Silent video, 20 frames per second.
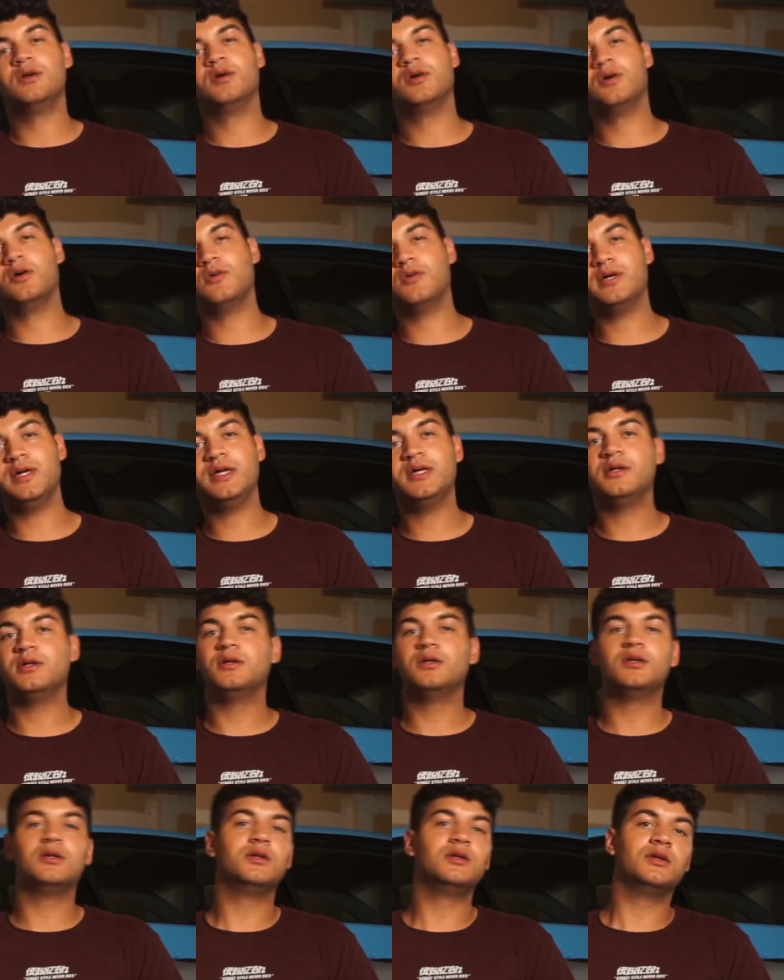alright?
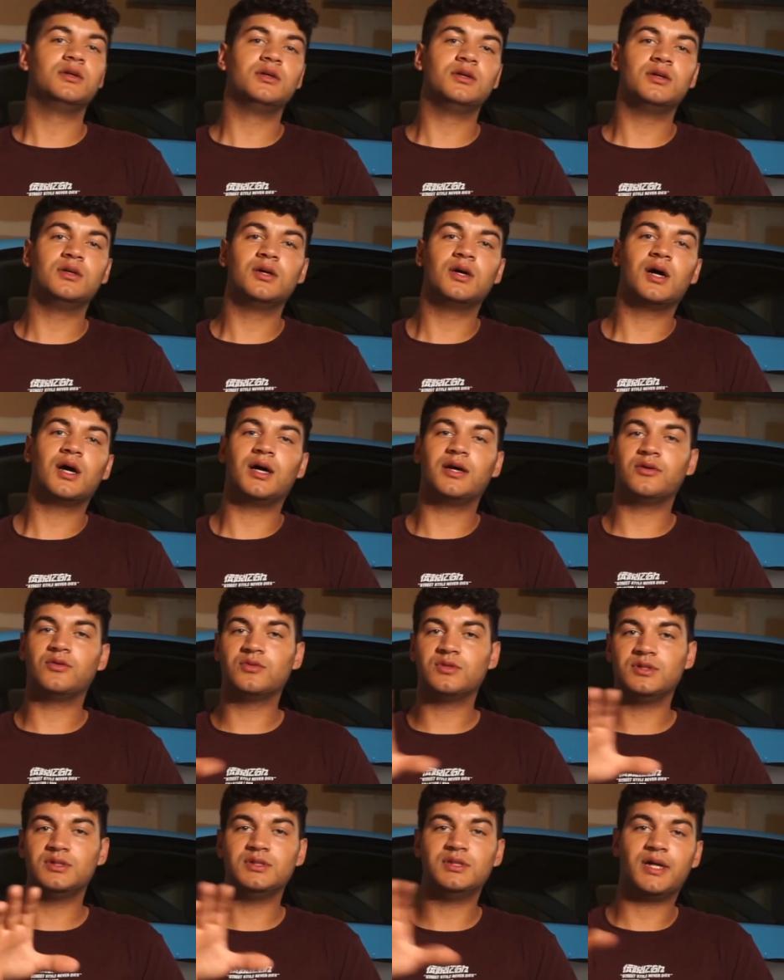I don't
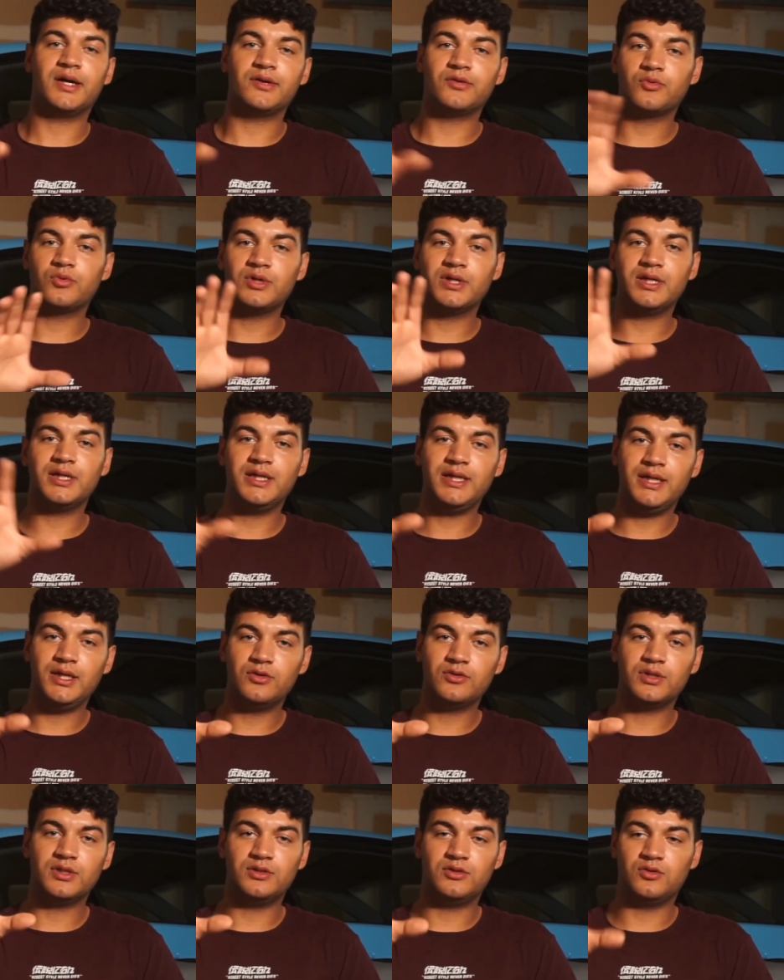want to
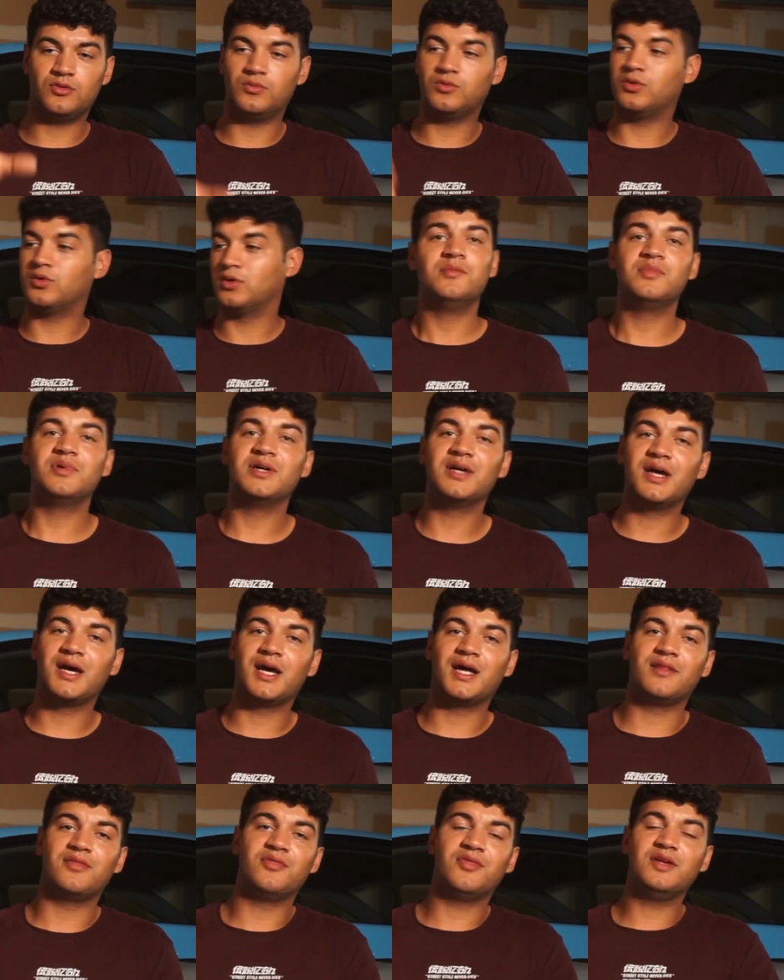hear it no more. But
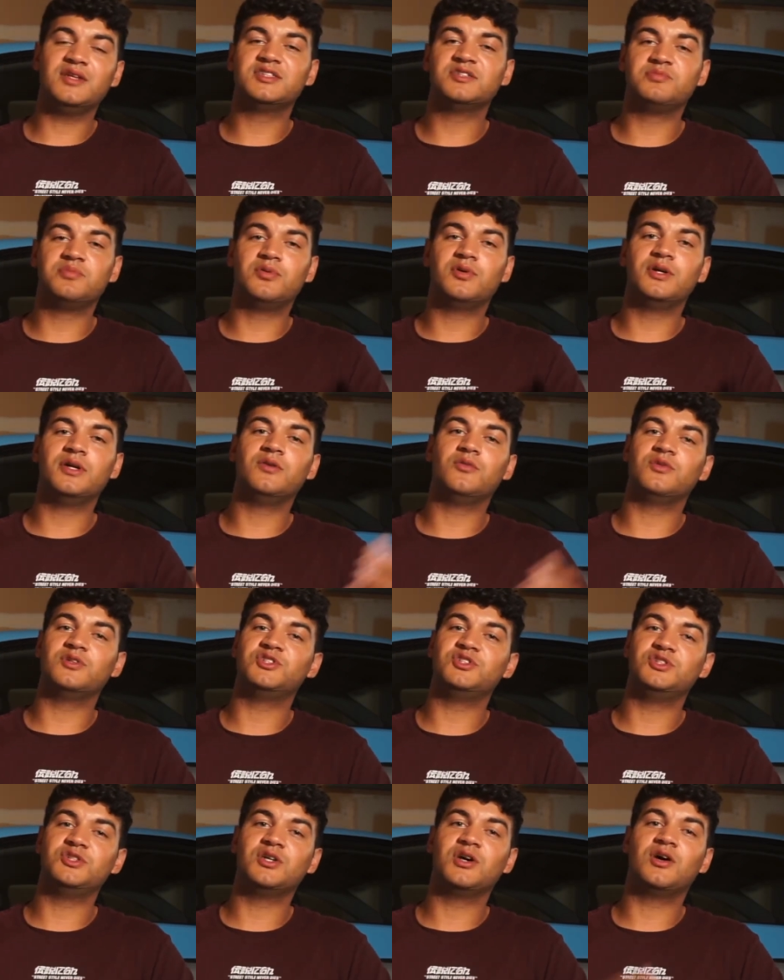at this point,
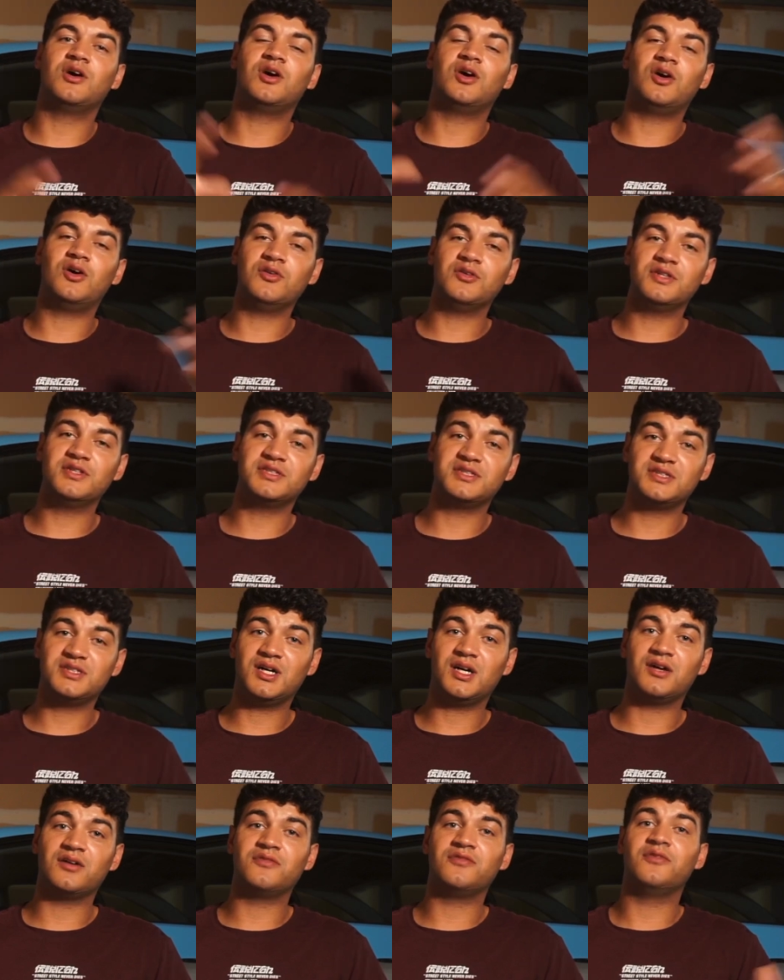once you got all this
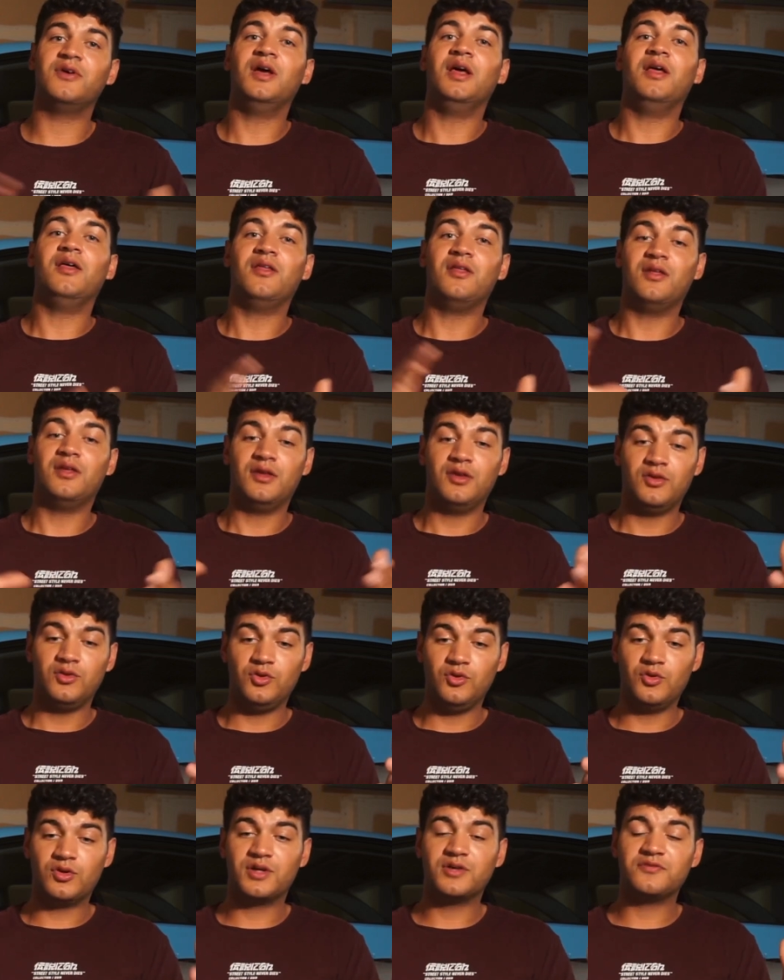stuff,
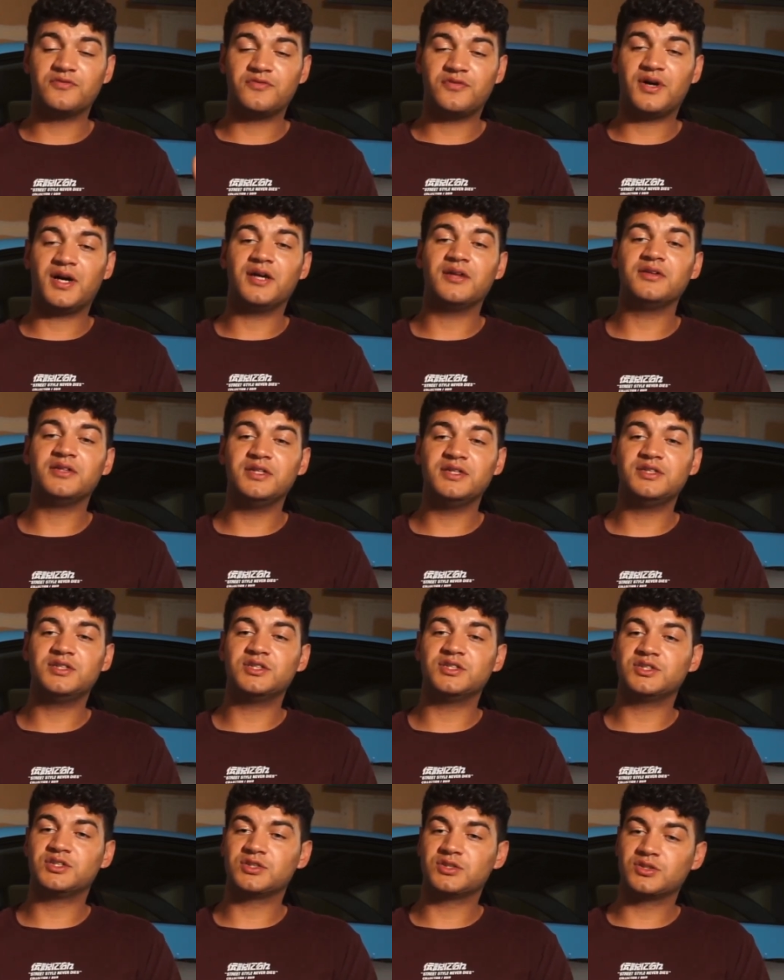you can finally
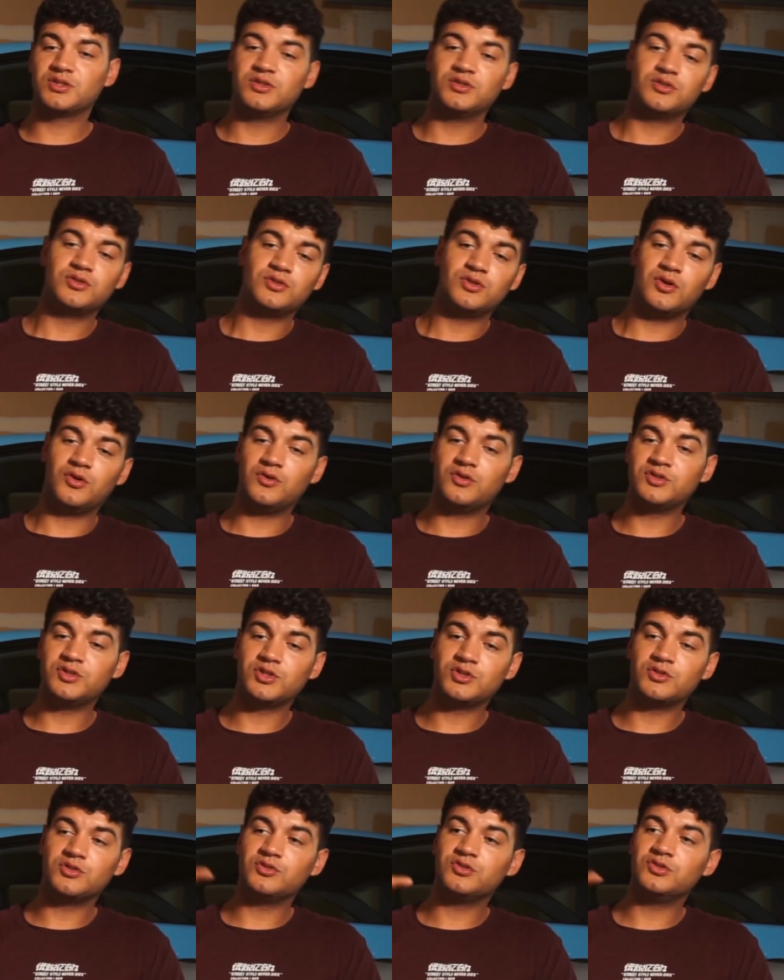just go on
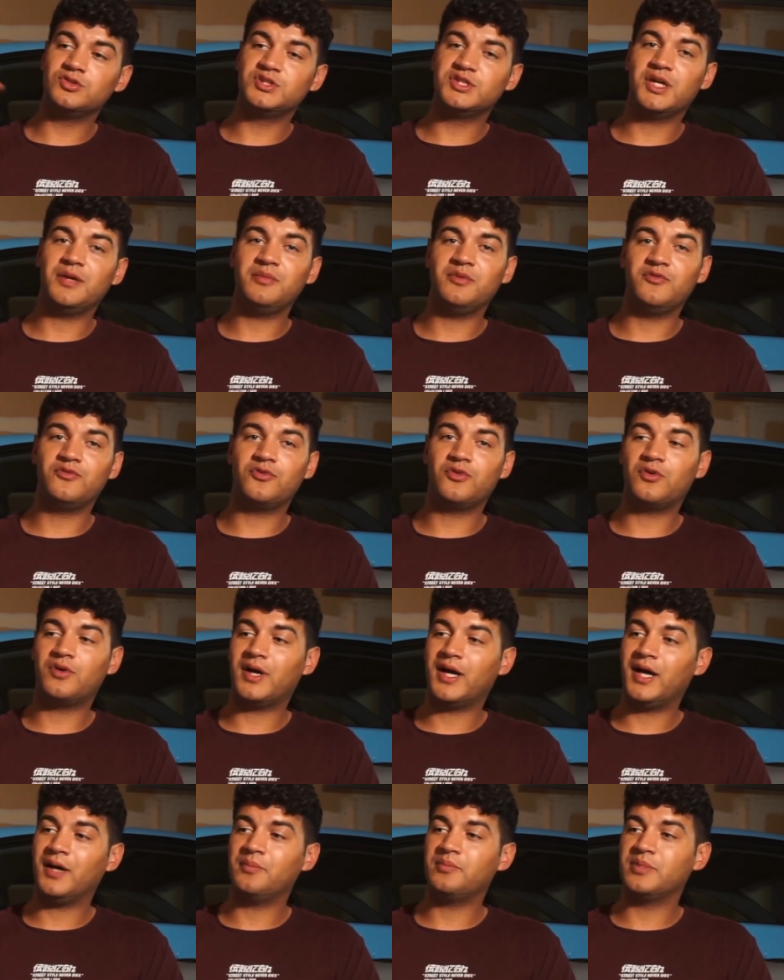your little JB4
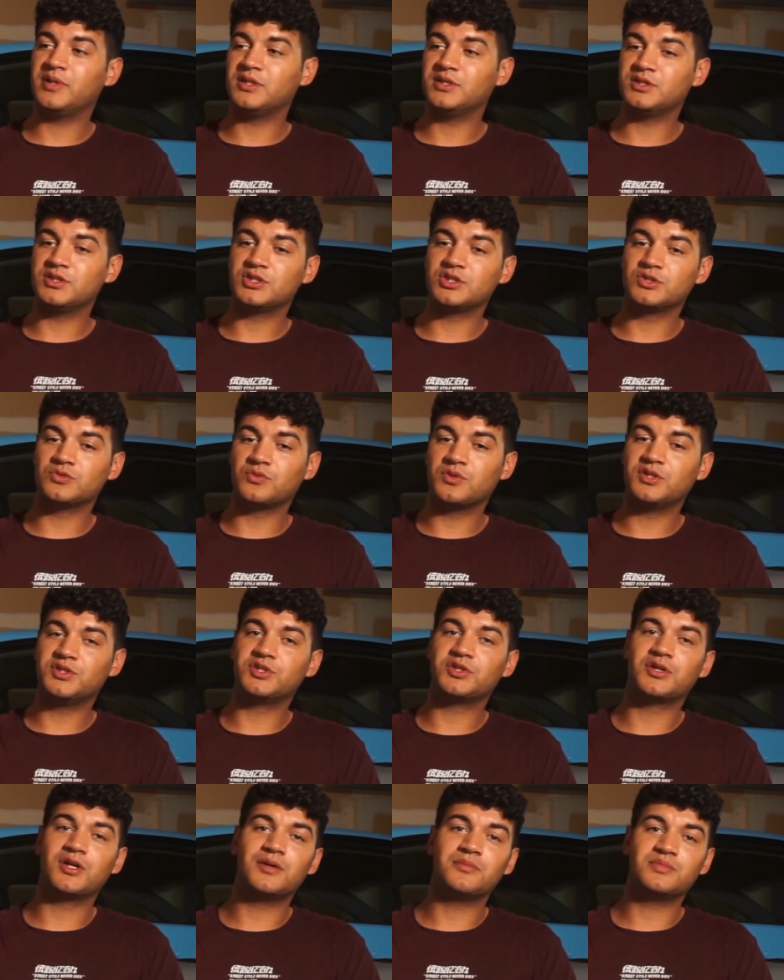app and switch
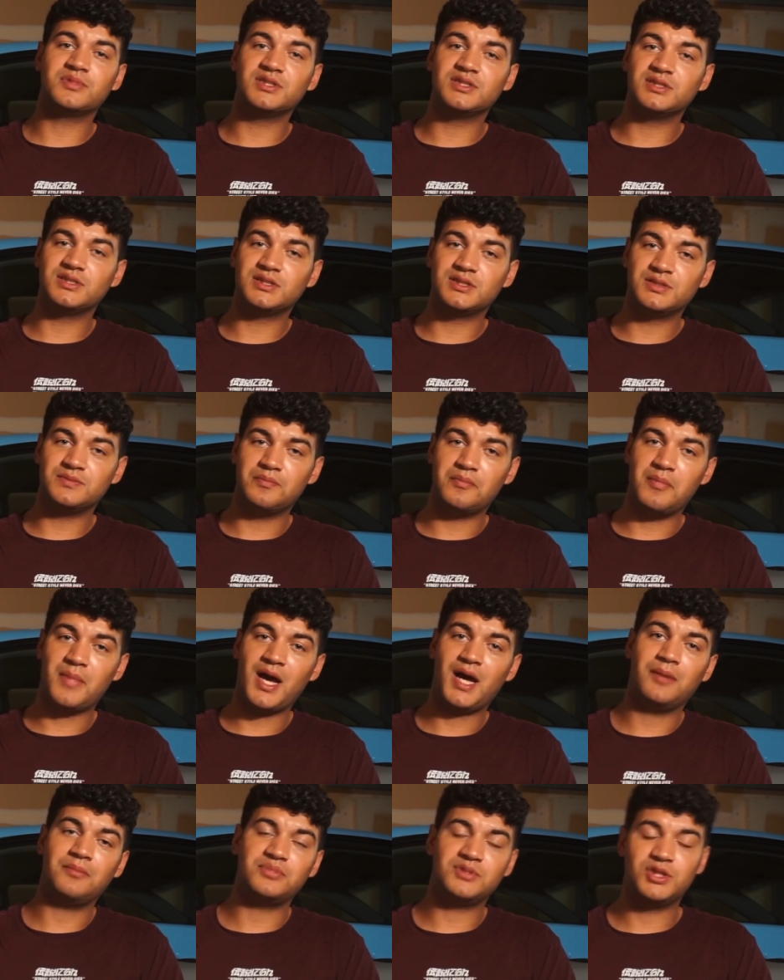her up to
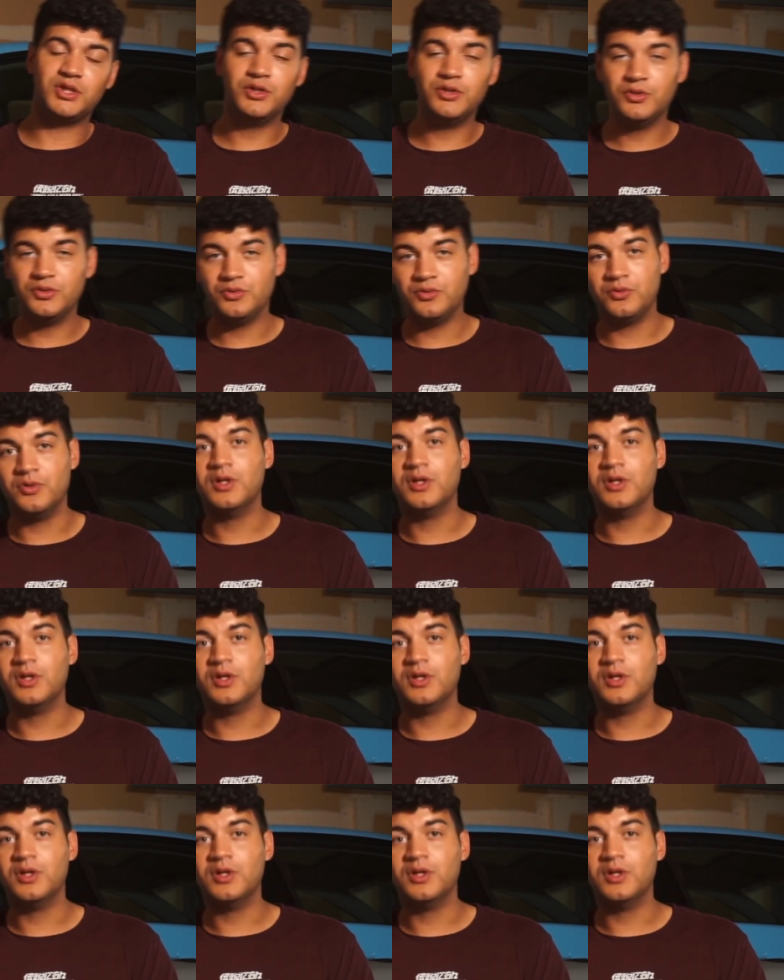map 2.